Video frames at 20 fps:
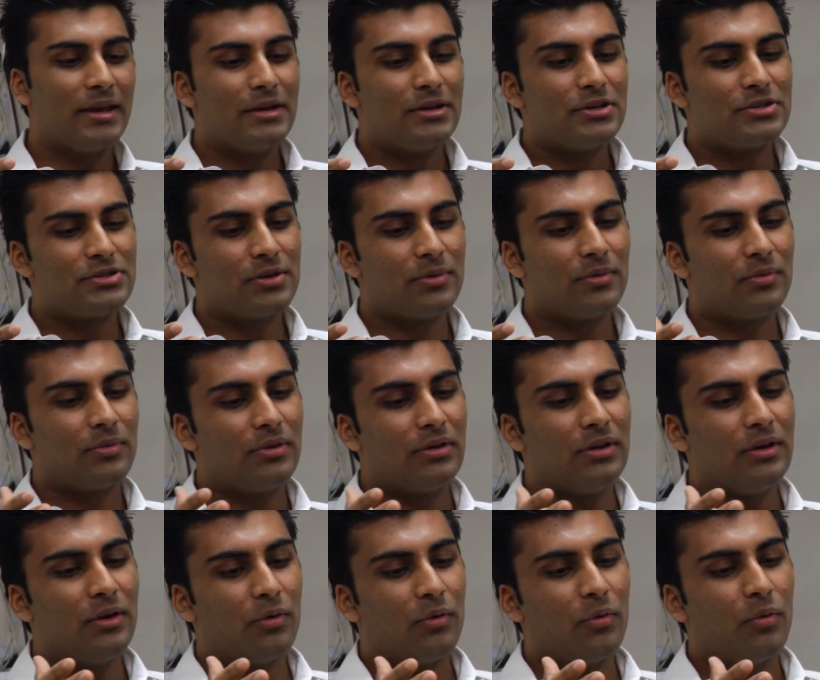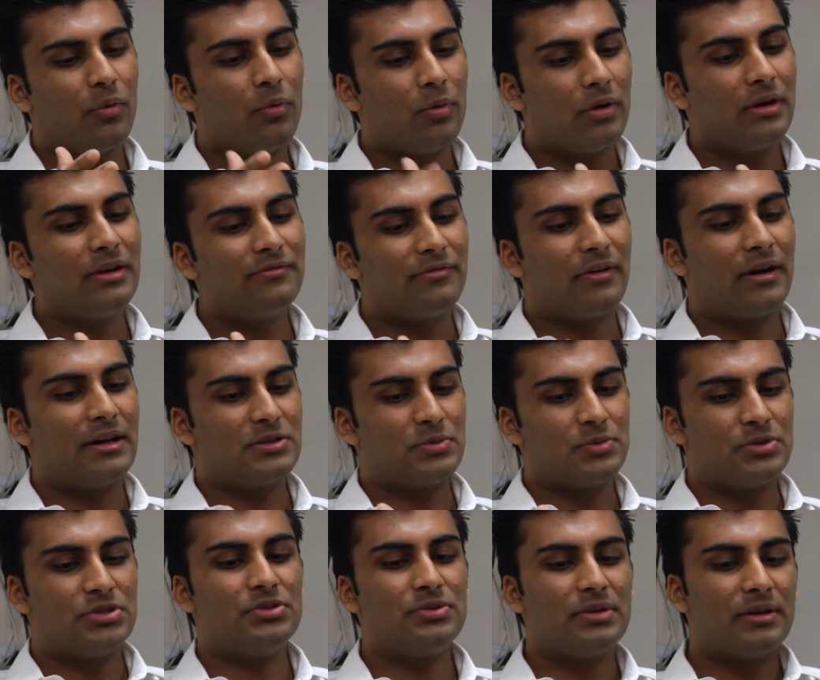So, what advice
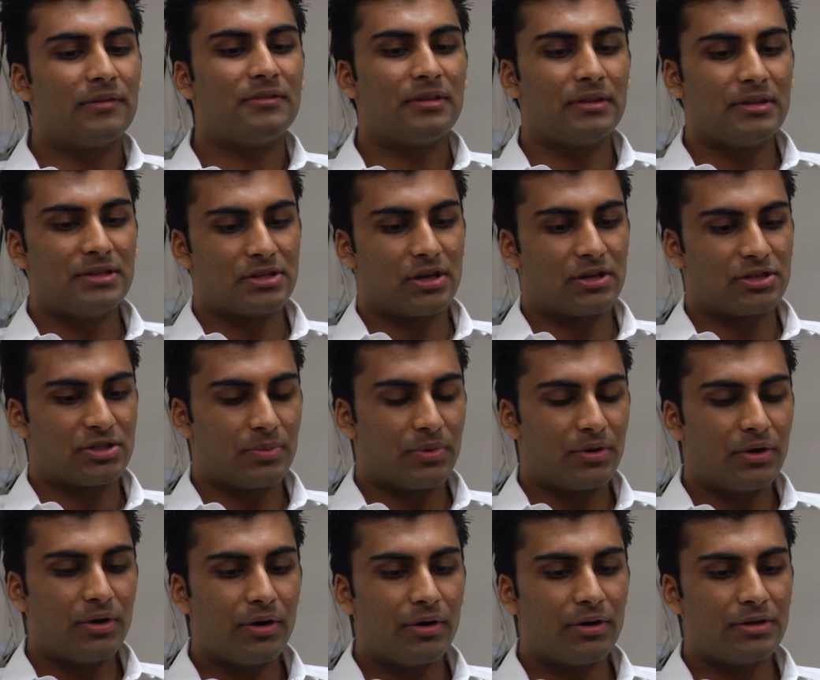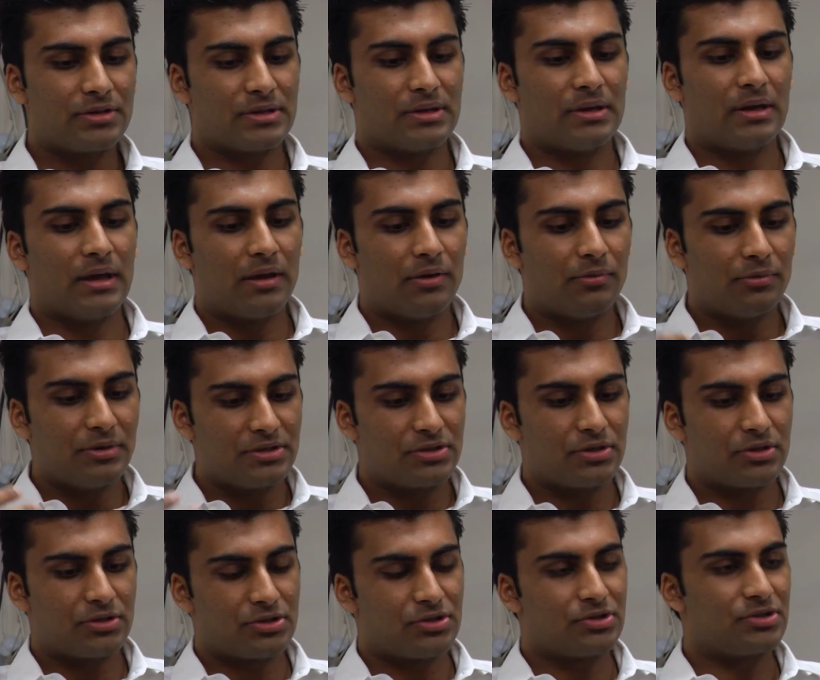would you give to these entrepreneurs and
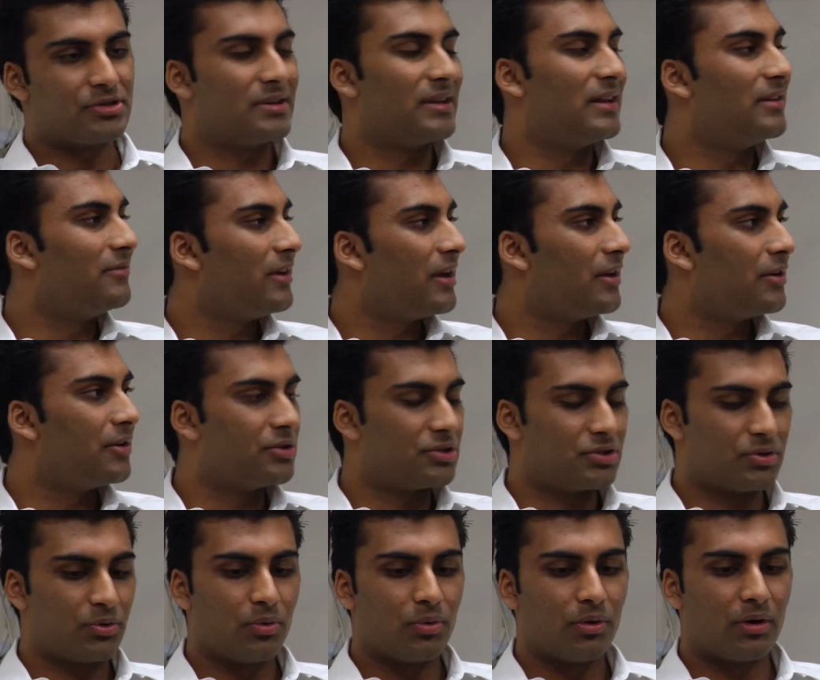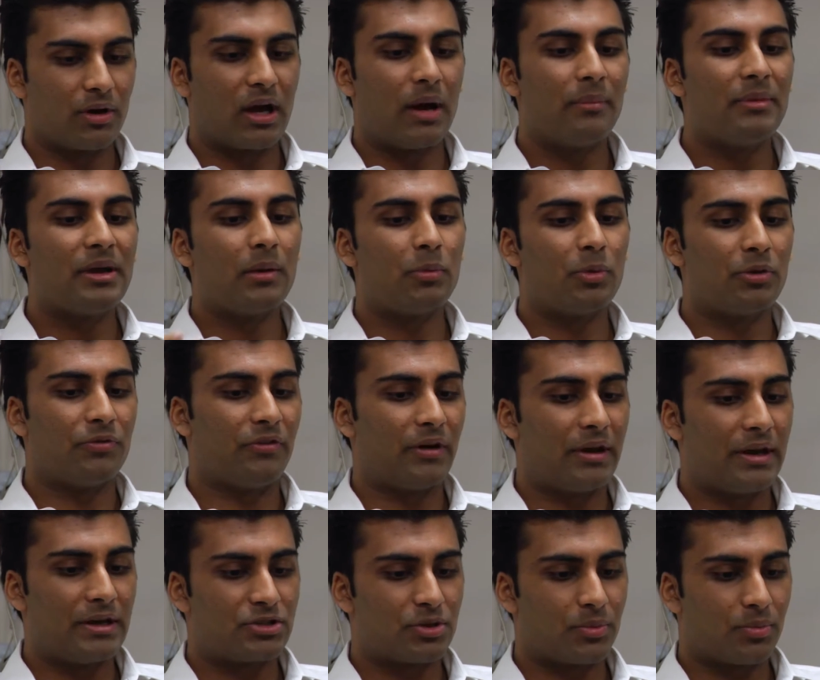researchers and innovators who are coming up with
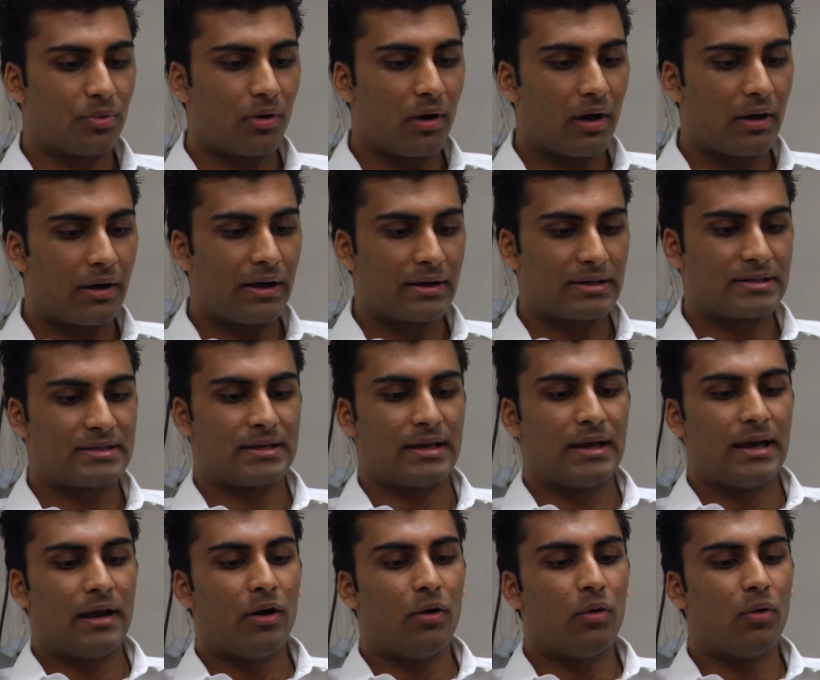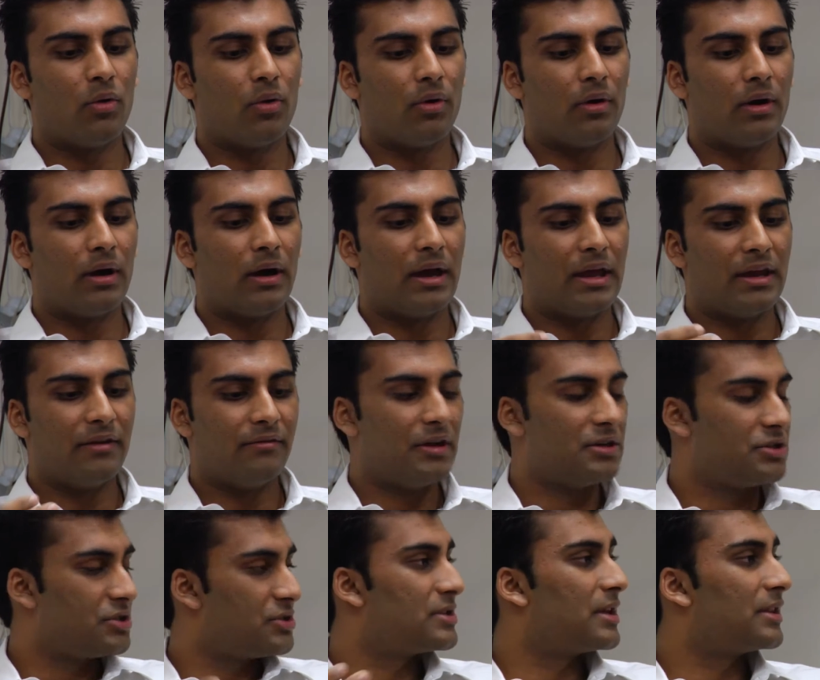financial products or
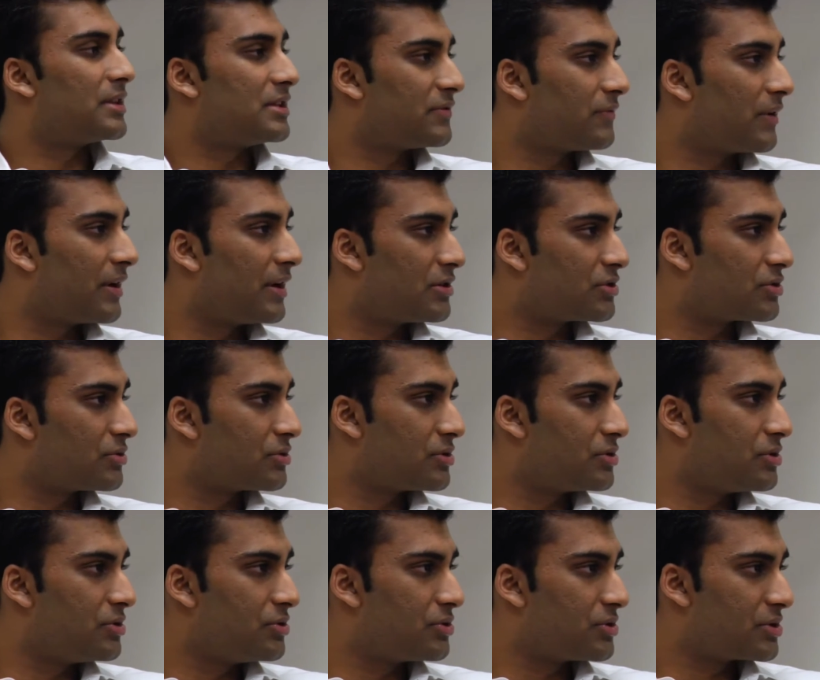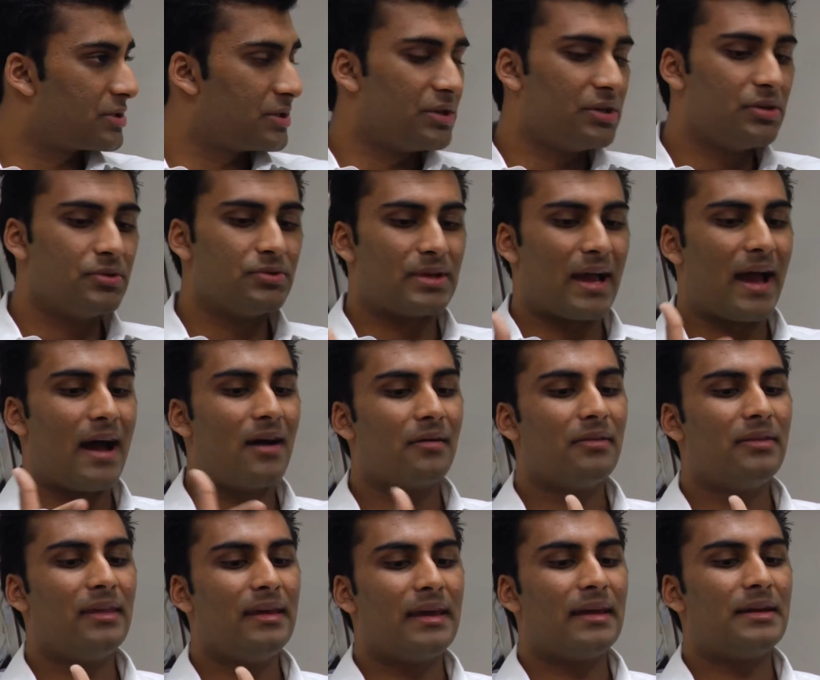innovations that these financial institutions can use? How
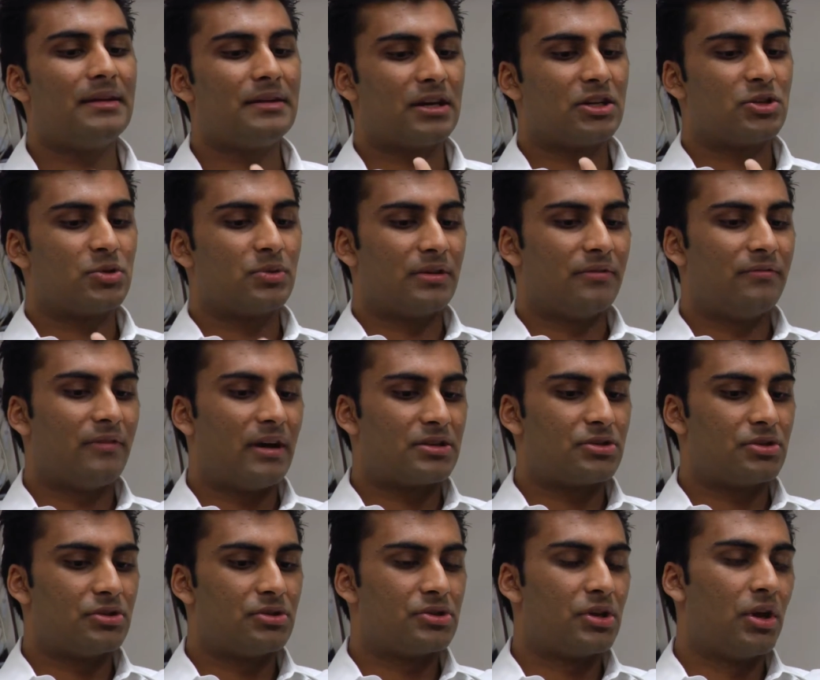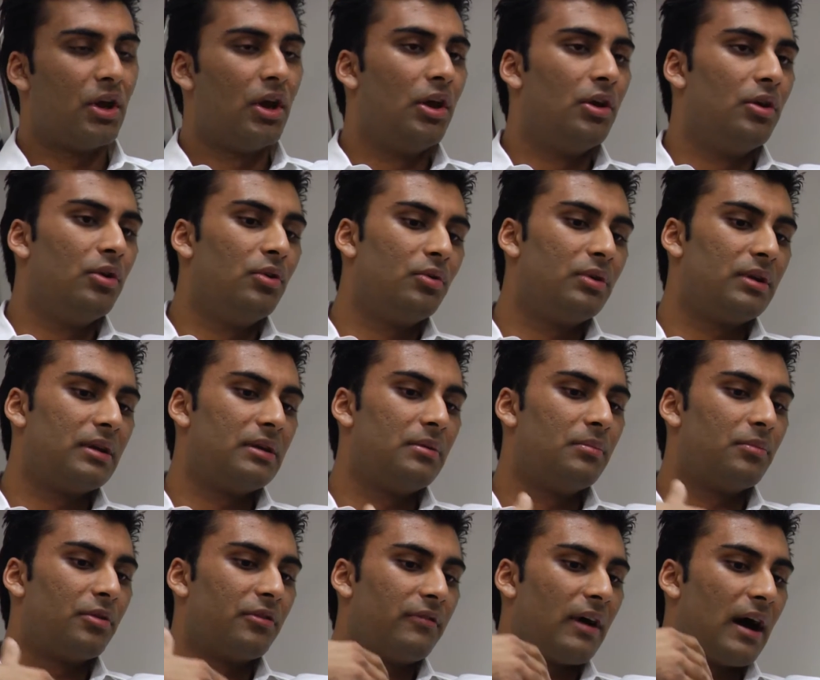can they get in touch with investors who
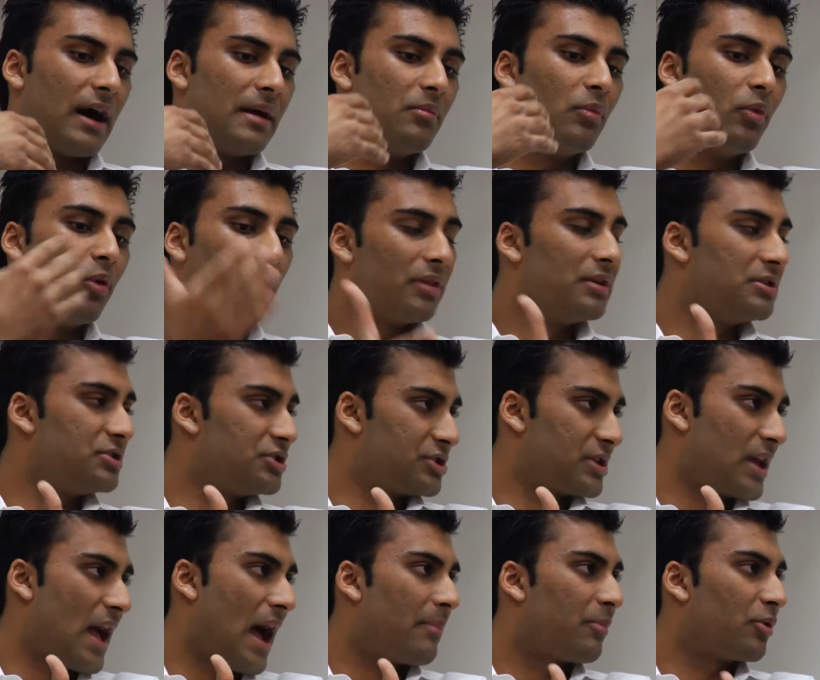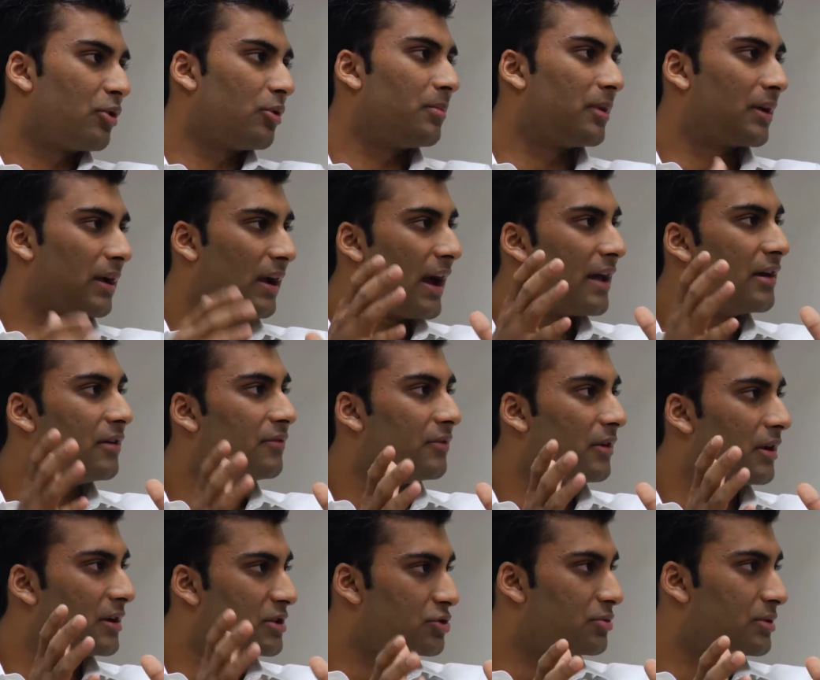can provide more than just capital, but kind of
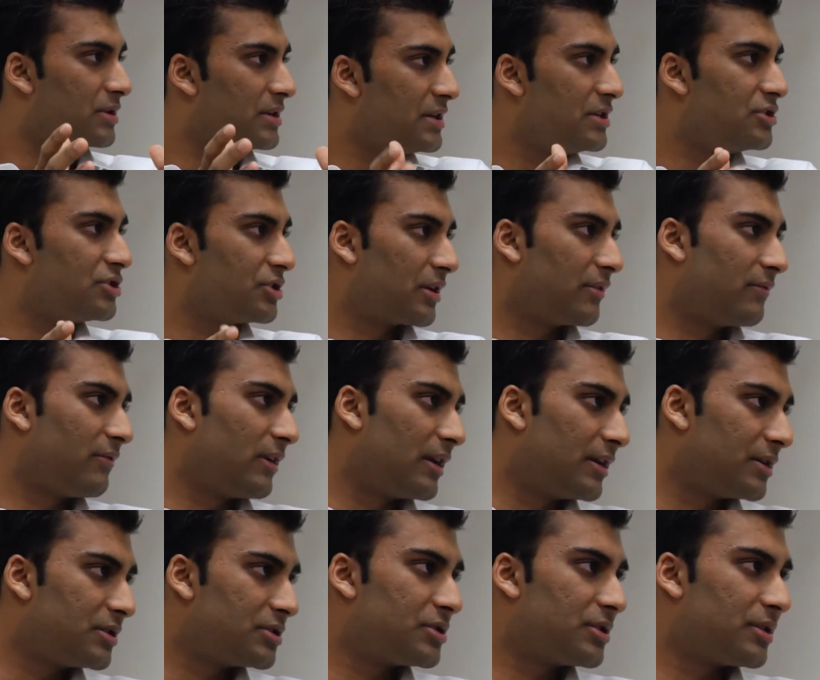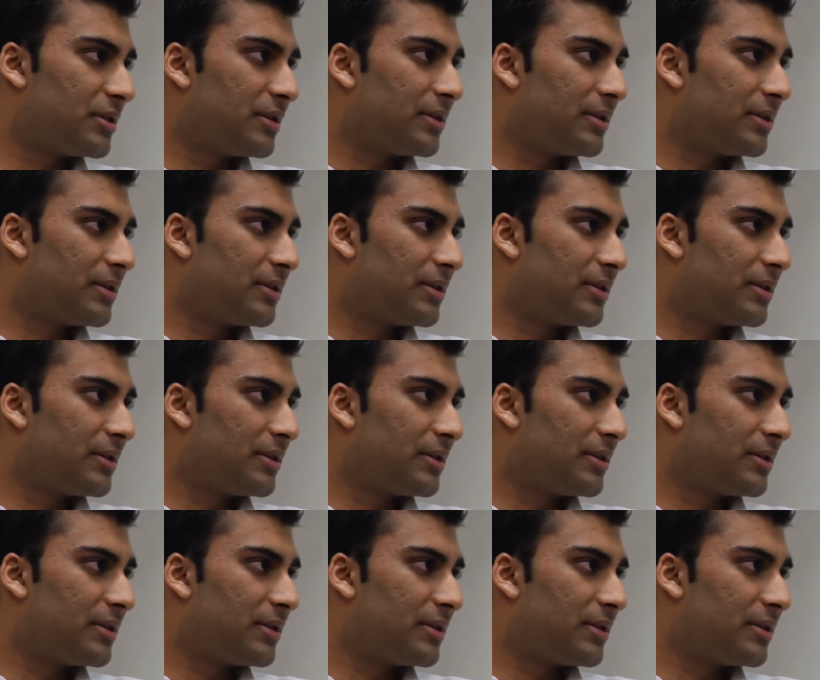a strategic advantage?